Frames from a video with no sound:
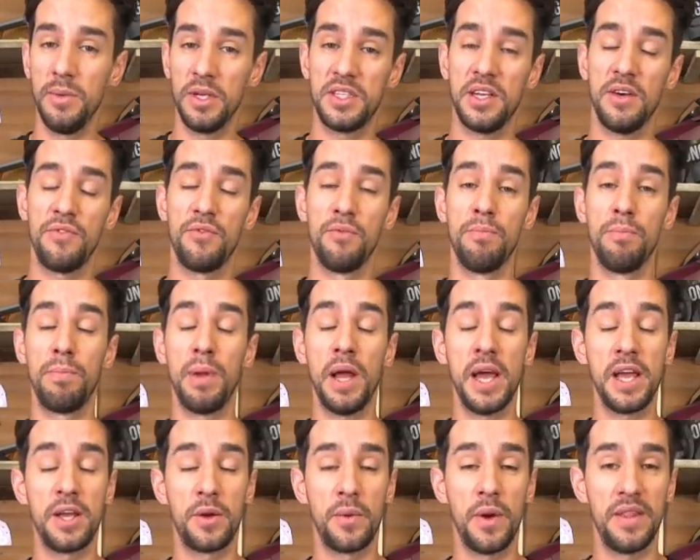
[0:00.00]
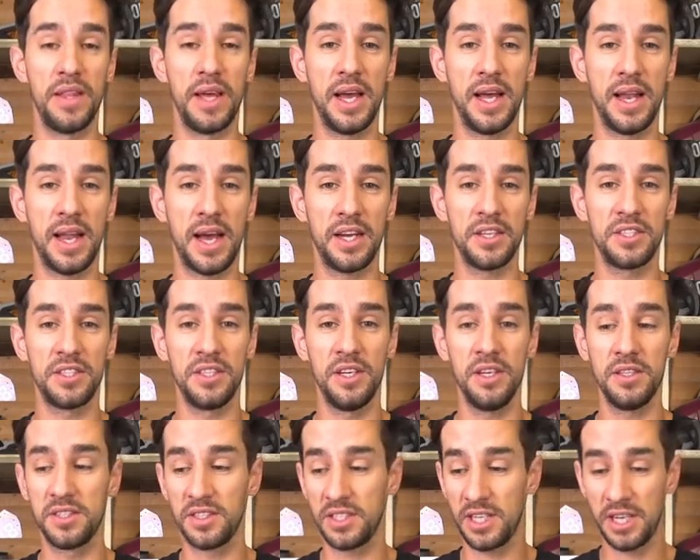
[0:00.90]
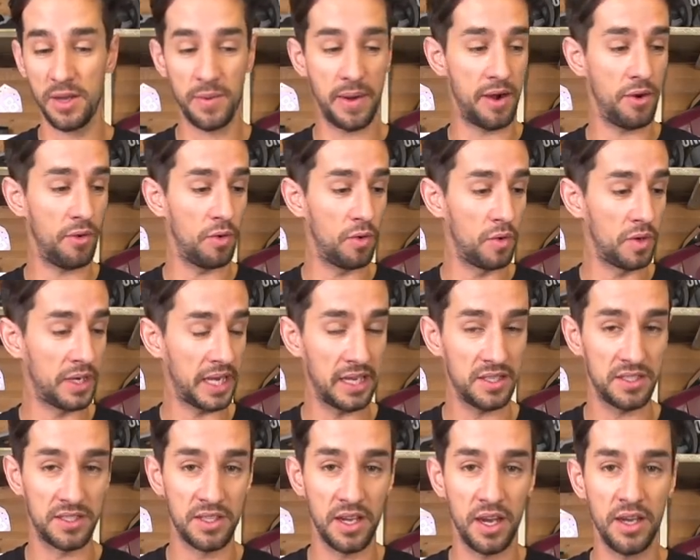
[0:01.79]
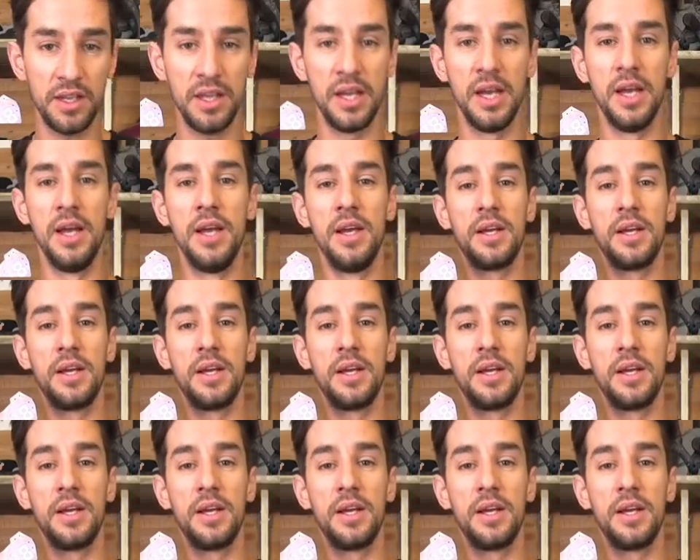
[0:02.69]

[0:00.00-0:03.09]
myself and Blake went there last year to see where it all gets done.